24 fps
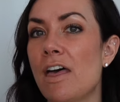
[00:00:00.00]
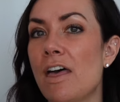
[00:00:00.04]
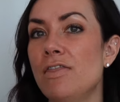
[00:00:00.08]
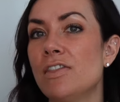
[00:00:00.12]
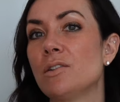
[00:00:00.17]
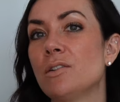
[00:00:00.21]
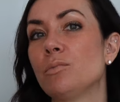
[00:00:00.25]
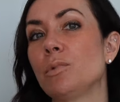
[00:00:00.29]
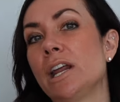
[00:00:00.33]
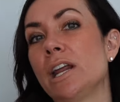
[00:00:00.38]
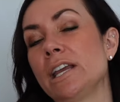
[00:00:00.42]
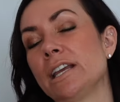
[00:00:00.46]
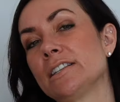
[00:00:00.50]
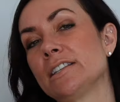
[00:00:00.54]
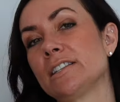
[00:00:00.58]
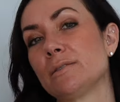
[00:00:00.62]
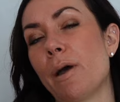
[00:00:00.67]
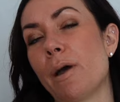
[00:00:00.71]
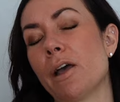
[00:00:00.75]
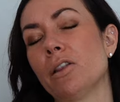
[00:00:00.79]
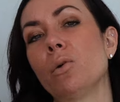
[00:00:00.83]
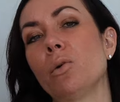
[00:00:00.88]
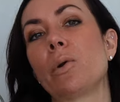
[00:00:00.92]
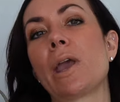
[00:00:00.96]
And then when I get to
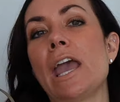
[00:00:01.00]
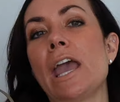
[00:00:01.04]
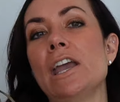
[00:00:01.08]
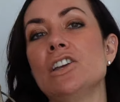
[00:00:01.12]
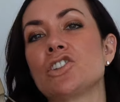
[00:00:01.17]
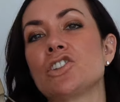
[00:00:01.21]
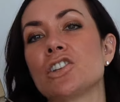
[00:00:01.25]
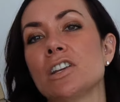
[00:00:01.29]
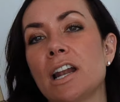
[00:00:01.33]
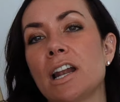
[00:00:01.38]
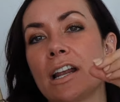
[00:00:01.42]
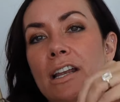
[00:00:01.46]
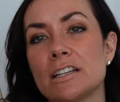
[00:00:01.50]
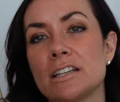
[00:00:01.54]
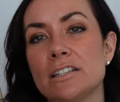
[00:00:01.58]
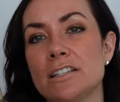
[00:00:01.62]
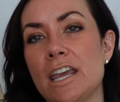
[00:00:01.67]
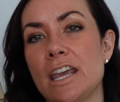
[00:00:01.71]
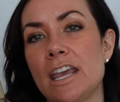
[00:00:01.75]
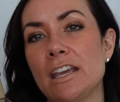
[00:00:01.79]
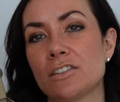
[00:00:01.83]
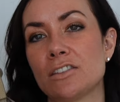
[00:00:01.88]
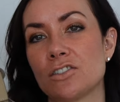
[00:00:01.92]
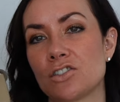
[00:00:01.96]
my location, I can
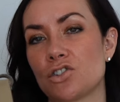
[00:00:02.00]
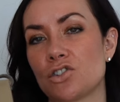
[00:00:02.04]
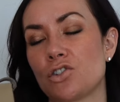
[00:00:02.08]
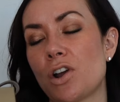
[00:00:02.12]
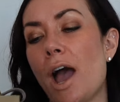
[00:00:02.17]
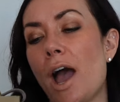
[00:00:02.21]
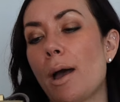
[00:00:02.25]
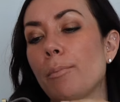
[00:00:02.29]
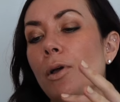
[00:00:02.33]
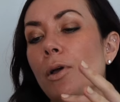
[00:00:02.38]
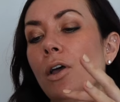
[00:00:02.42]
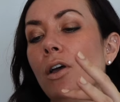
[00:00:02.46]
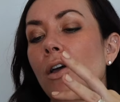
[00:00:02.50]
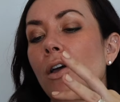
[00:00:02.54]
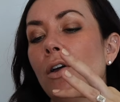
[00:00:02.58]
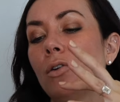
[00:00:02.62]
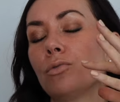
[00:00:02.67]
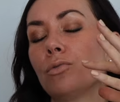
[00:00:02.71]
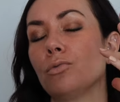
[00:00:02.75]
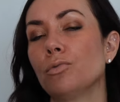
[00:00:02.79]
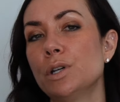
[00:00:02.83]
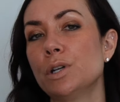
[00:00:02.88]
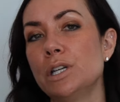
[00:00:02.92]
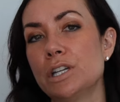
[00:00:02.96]
take the strap,
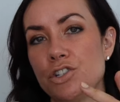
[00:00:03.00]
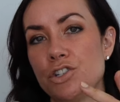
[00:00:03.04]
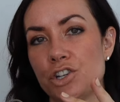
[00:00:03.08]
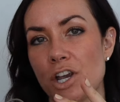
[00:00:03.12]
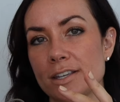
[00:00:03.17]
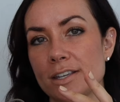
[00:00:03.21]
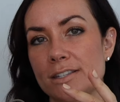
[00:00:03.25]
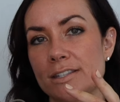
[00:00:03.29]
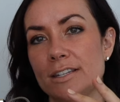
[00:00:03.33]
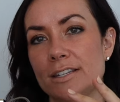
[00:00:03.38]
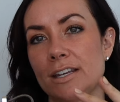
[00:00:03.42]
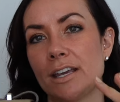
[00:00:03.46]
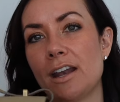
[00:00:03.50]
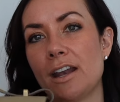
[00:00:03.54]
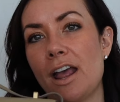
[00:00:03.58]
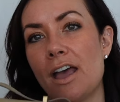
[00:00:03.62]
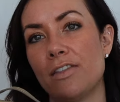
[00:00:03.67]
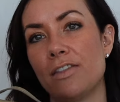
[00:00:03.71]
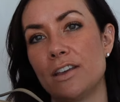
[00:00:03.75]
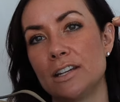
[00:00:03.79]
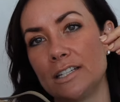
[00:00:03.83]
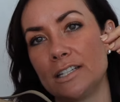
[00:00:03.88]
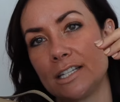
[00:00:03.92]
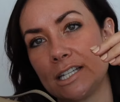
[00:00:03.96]
readjust it,
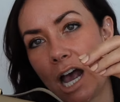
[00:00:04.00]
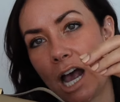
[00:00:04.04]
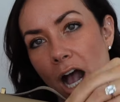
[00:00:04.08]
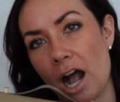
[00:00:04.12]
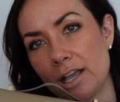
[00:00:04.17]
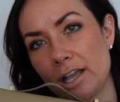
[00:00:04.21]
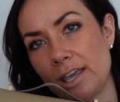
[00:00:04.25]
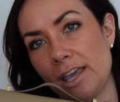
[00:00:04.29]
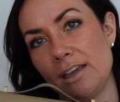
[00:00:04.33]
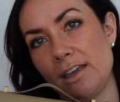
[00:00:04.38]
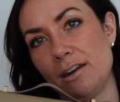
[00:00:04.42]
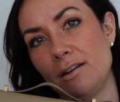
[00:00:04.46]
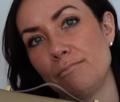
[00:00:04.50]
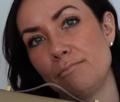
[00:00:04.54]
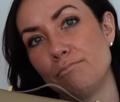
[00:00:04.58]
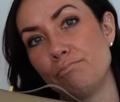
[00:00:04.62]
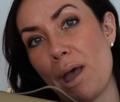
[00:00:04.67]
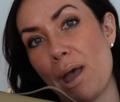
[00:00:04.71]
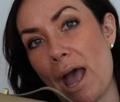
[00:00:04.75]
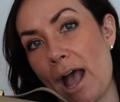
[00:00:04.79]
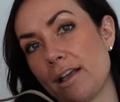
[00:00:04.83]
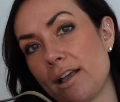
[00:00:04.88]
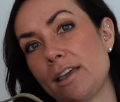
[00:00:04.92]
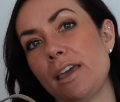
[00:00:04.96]
and then tuck it
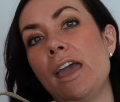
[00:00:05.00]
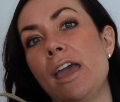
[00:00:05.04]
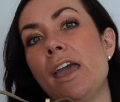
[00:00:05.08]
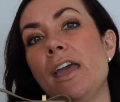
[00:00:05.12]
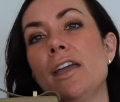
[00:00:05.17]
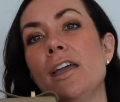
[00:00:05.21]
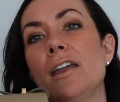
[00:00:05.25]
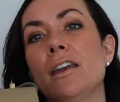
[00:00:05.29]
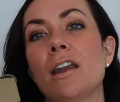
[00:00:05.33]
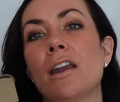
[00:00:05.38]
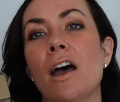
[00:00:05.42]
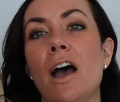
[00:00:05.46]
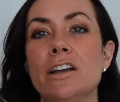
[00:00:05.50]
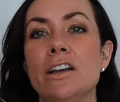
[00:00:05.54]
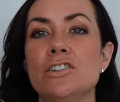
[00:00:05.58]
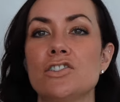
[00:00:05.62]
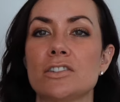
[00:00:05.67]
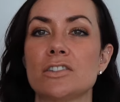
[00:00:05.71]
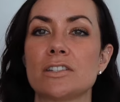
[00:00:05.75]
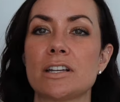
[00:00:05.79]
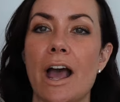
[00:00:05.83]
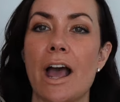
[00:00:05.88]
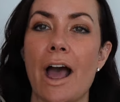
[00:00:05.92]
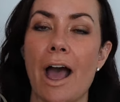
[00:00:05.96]
back in. I
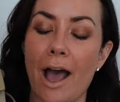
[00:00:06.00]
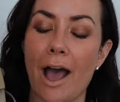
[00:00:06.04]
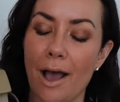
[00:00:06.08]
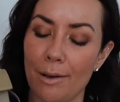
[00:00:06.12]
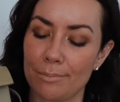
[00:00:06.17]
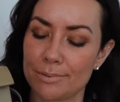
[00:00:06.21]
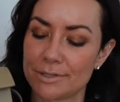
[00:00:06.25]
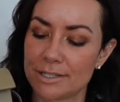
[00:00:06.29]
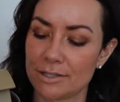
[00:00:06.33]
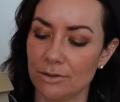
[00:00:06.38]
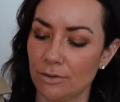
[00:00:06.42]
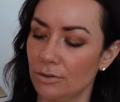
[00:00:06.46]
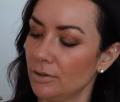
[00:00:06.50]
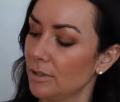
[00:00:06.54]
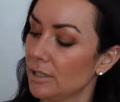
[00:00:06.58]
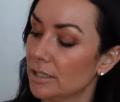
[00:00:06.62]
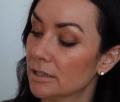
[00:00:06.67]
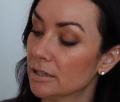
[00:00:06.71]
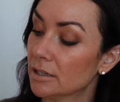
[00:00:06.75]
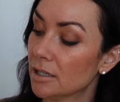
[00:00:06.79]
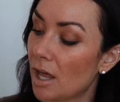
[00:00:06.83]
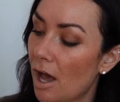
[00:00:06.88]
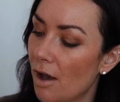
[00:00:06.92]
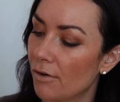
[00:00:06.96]
just absolutely
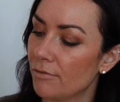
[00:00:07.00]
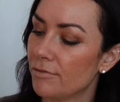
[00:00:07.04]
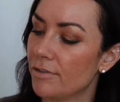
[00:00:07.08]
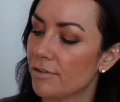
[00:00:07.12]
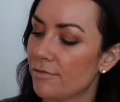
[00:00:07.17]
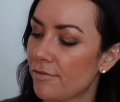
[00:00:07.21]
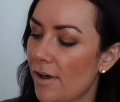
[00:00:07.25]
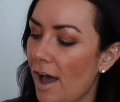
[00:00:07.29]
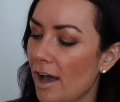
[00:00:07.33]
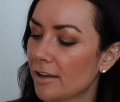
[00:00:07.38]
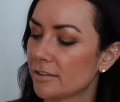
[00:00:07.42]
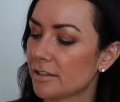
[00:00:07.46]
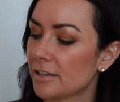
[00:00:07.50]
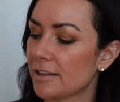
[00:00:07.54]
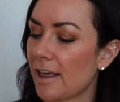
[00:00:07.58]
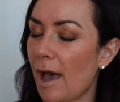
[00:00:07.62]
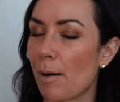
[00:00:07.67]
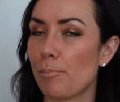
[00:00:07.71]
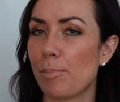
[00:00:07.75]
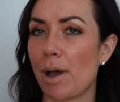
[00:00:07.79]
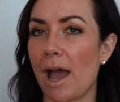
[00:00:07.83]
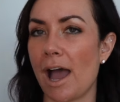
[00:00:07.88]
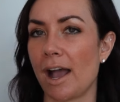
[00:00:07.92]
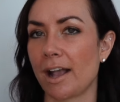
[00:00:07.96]
love the fact that
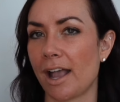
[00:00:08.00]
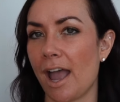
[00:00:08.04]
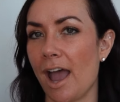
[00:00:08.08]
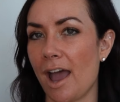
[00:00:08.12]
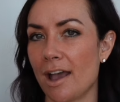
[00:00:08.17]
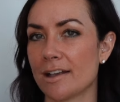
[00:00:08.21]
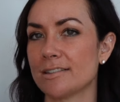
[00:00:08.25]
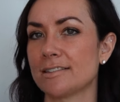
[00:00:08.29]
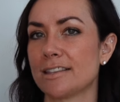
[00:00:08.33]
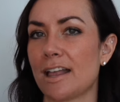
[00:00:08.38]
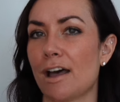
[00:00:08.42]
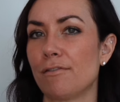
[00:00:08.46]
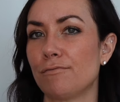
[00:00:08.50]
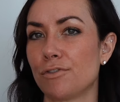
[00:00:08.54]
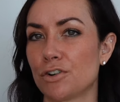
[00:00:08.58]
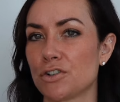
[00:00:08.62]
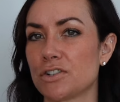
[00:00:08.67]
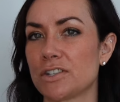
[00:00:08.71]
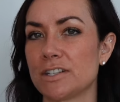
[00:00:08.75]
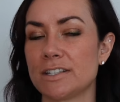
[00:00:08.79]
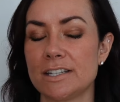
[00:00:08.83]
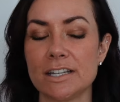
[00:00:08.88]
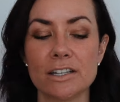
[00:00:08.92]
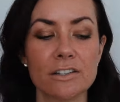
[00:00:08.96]
that bag has that
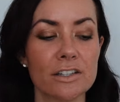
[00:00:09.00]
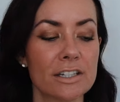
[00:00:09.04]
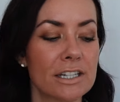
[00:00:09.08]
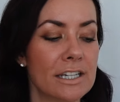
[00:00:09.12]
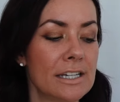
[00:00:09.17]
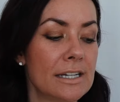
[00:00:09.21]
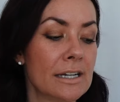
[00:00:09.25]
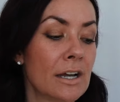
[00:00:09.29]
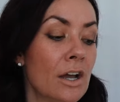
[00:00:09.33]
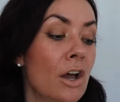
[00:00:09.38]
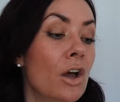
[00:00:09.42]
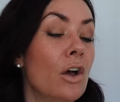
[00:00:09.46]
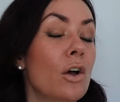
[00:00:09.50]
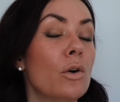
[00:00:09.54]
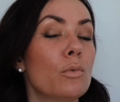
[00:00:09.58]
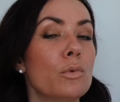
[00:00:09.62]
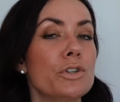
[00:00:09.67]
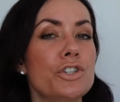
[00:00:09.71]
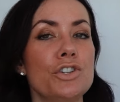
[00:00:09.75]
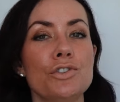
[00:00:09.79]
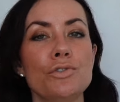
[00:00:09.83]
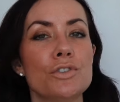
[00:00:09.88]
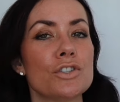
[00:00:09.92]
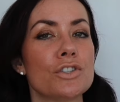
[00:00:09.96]
versatility,
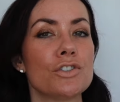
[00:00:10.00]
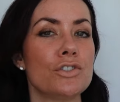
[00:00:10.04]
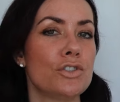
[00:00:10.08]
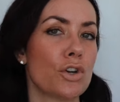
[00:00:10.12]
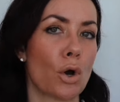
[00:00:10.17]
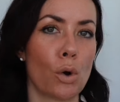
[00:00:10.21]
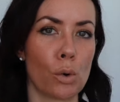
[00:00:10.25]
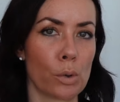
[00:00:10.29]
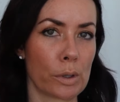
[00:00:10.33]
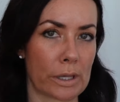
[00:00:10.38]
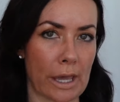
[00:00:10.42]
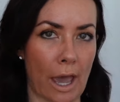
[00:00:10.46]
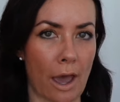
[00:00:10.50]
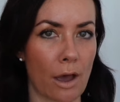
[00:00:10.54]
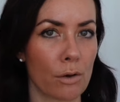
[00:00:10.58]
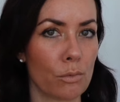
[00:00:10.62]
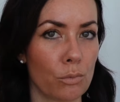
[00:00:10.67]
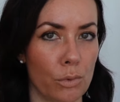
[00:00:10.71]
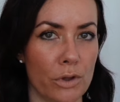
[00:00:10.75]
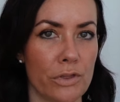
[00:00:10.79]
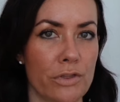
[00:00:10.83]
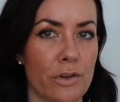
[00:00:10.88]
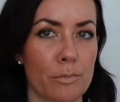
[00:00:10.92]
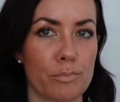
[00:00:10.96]
which you just don't get
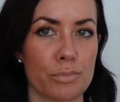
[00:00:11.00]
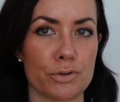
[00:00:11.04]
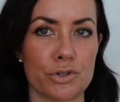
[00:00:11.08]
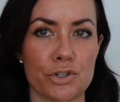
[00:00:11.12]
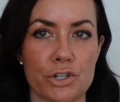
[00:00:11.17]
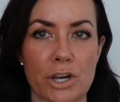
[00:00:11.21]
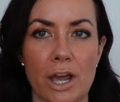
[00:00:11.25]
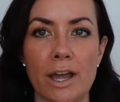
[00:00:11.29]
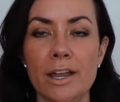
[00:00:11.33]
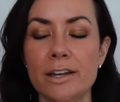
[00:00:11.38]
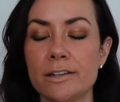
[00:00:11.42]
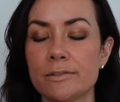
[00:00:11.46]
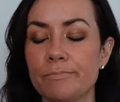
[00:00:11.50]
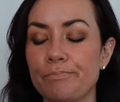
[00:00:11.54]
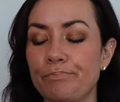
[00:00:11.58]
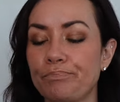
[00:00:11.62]
with the pochette.